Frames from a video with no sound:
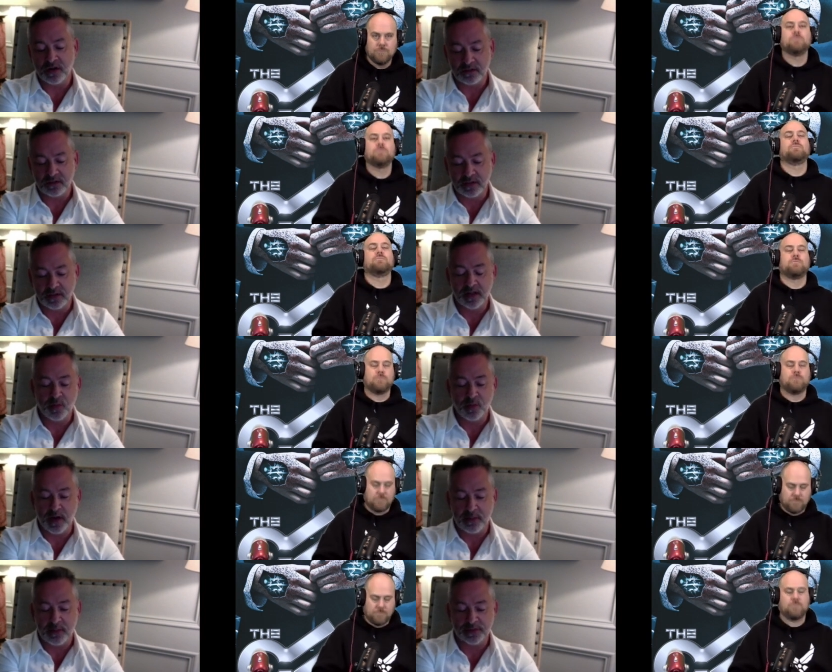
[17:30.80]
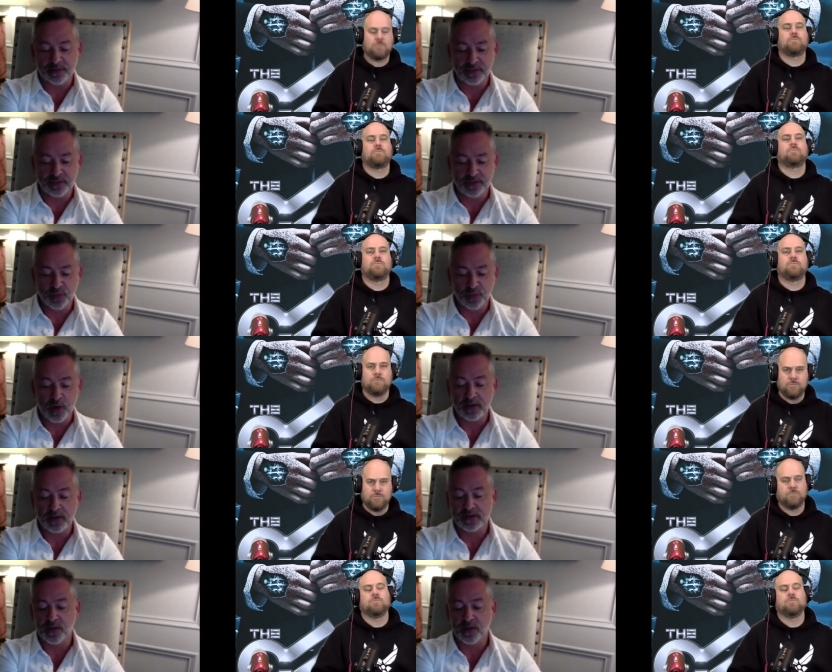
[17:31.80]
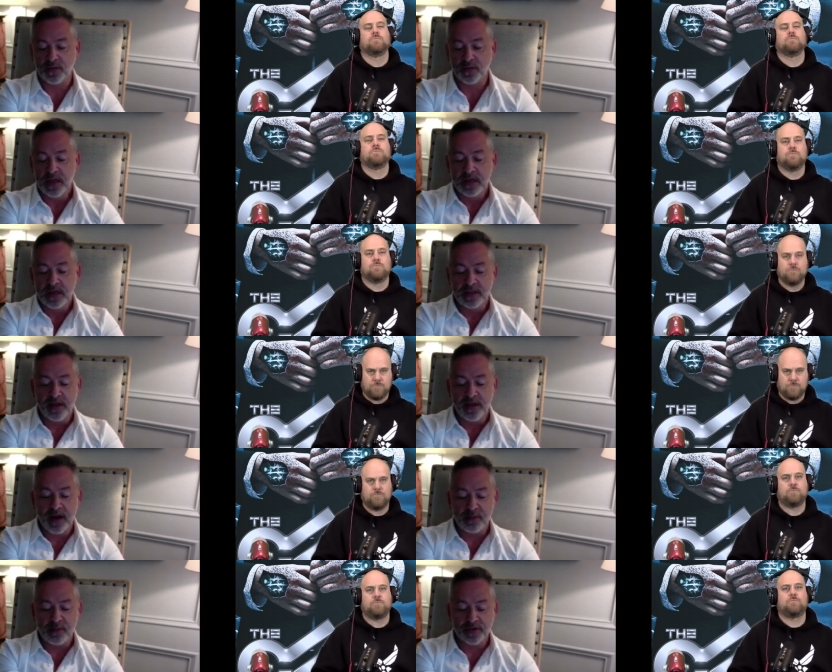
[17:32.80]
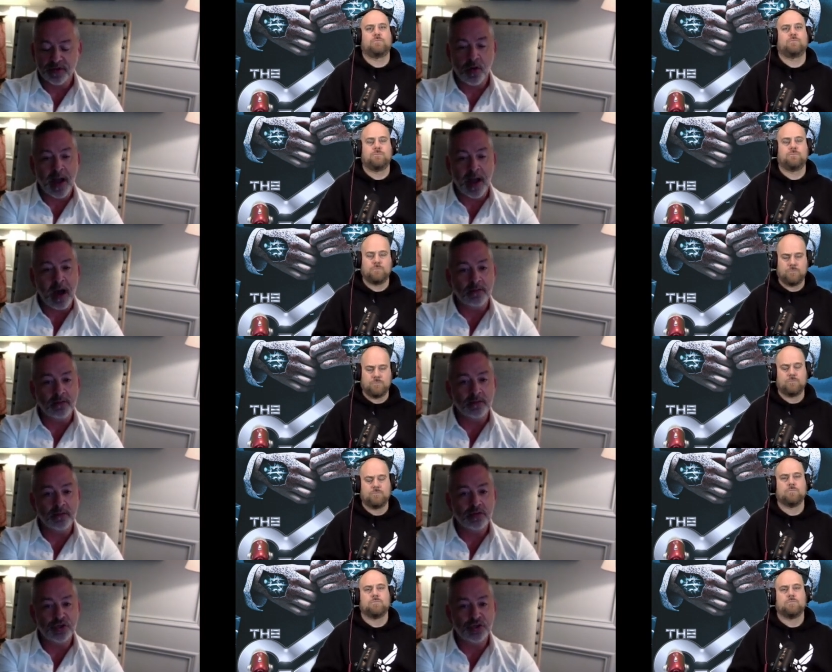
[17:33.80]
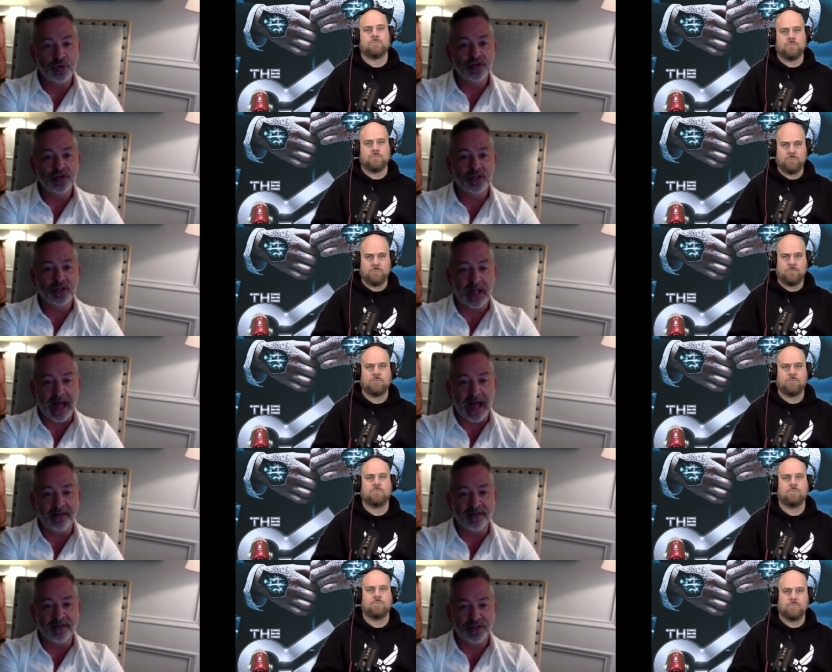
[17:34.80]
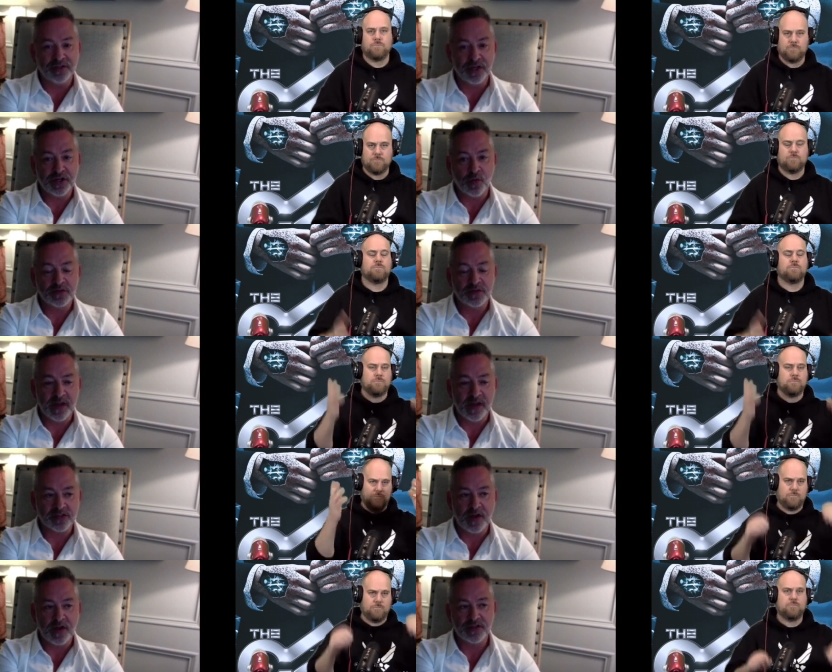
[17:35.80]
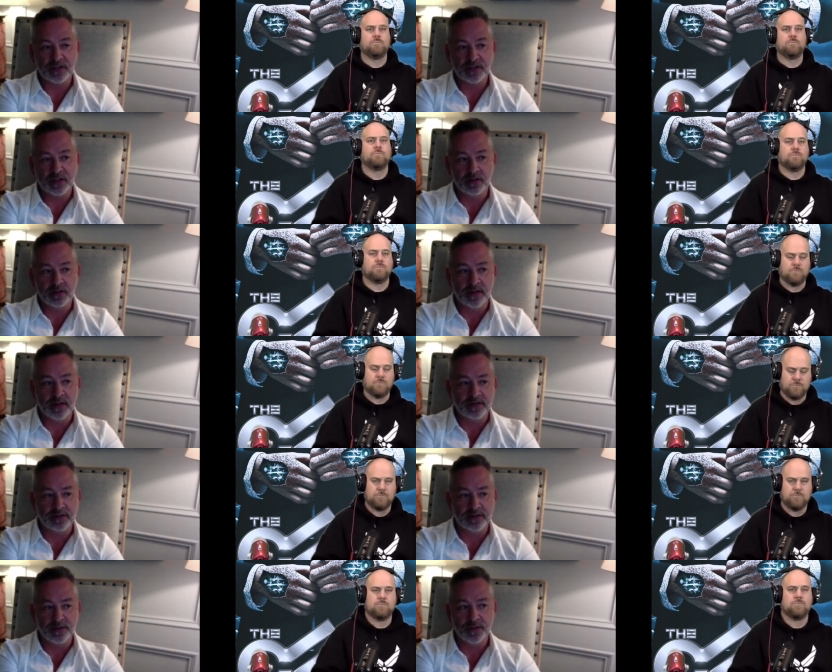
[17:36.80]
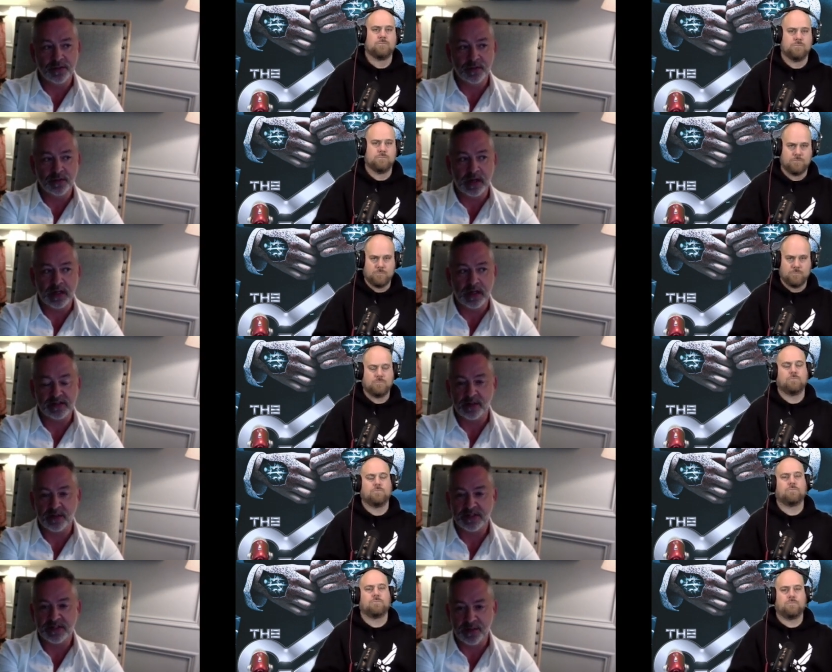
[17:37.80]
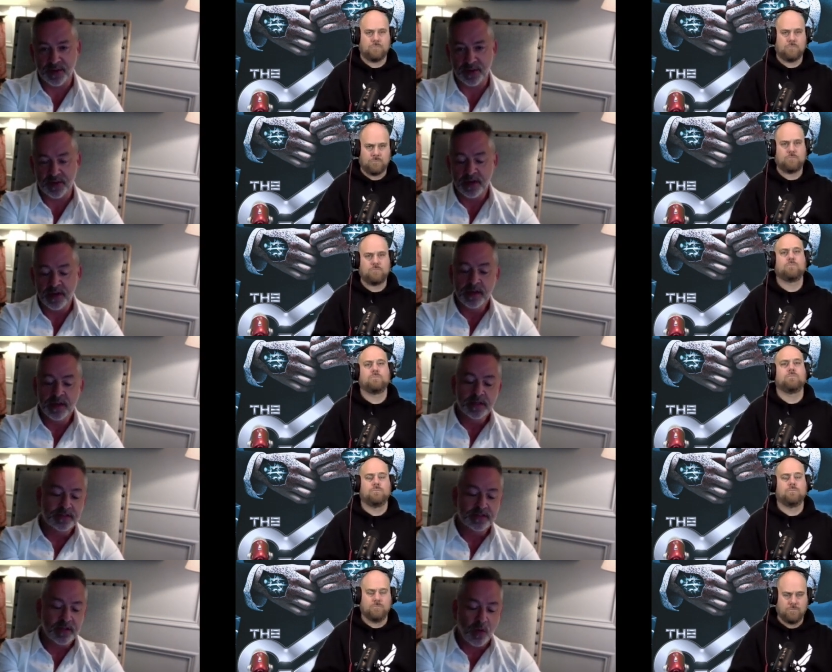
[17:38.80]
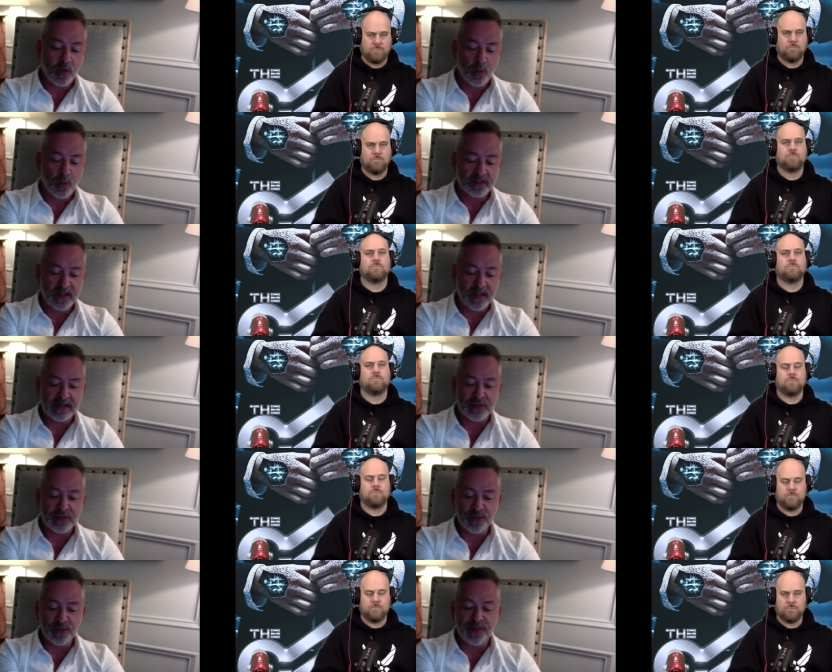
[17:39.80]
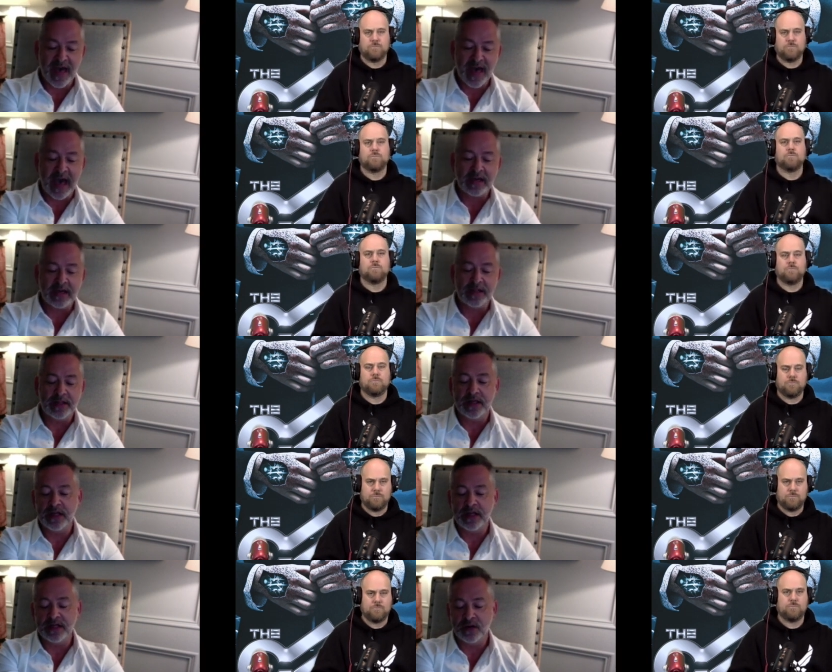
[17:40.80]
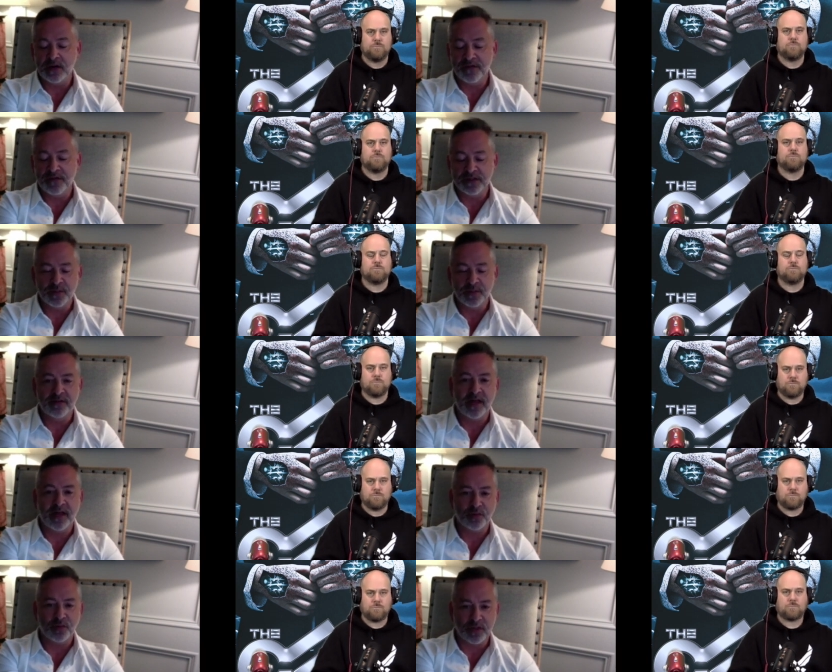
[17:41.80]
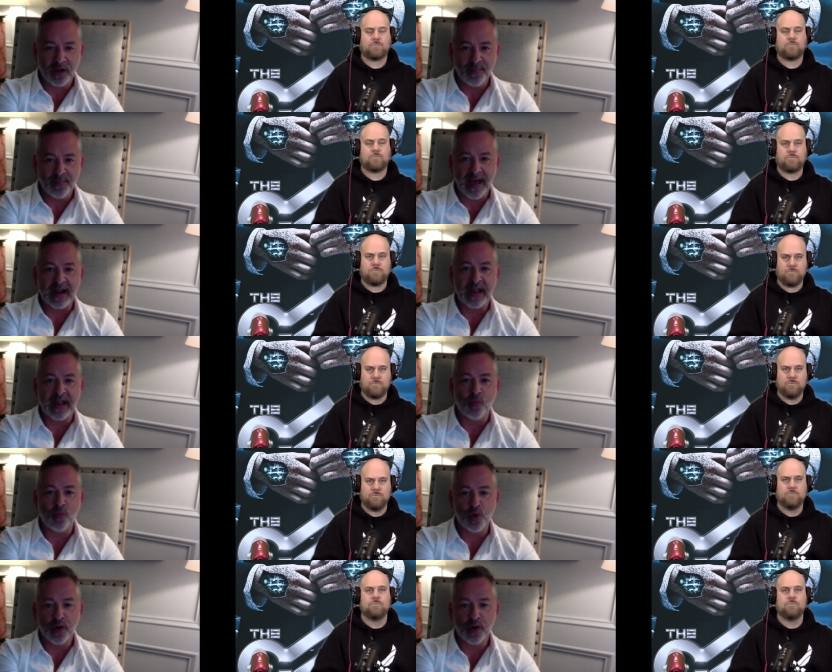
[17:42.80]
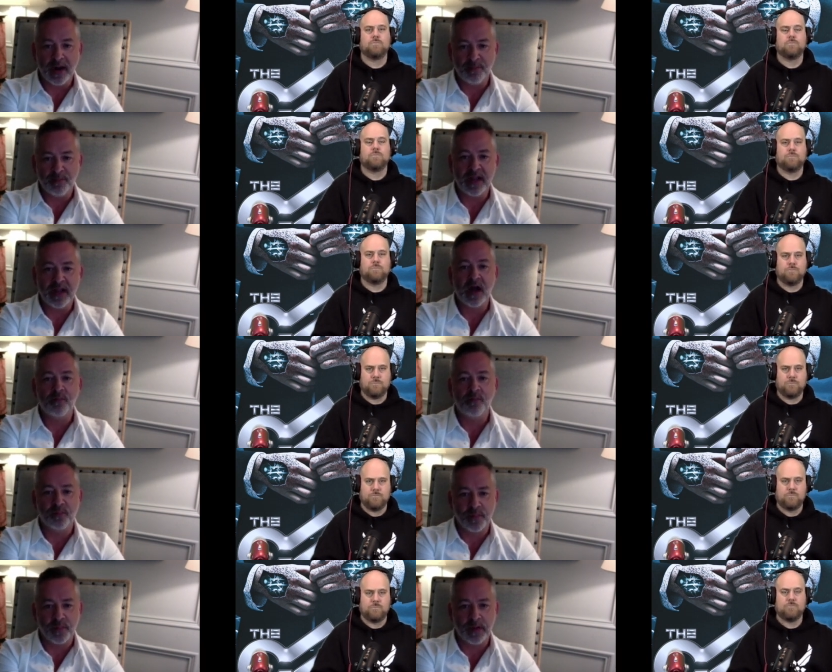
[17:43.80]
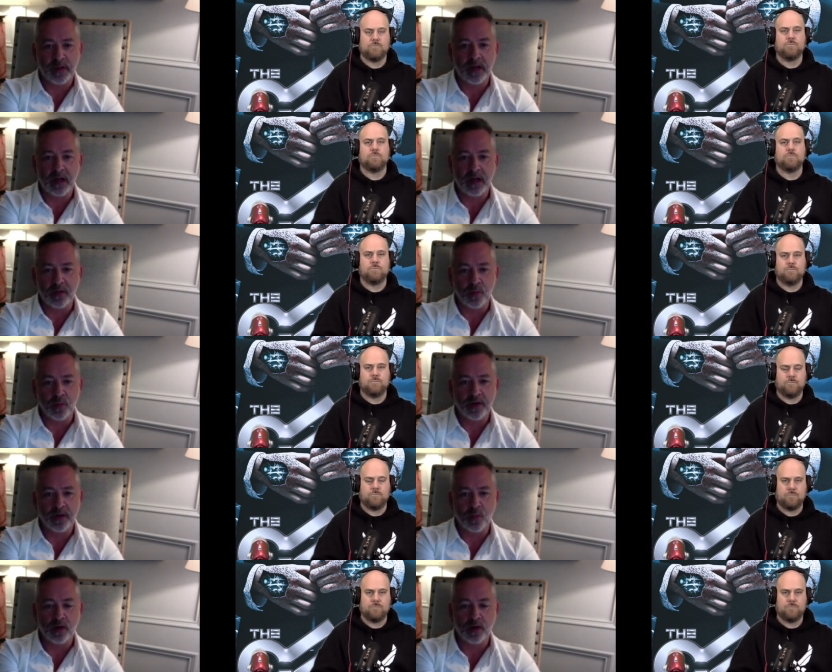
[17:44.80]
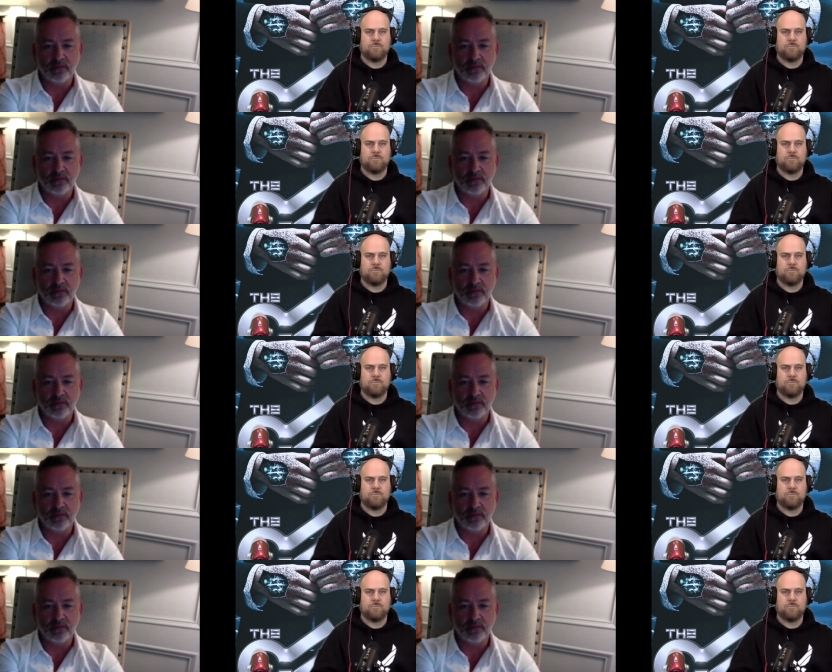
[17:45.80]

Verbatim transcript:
Speaker 1: clearly weren't able to tour it. So they're able to go out June and July of this year, which may stretch a little into uh, September. So once they do that, then, you know, Vince will be available to come back and we'll kind of pick up, uh, you know, where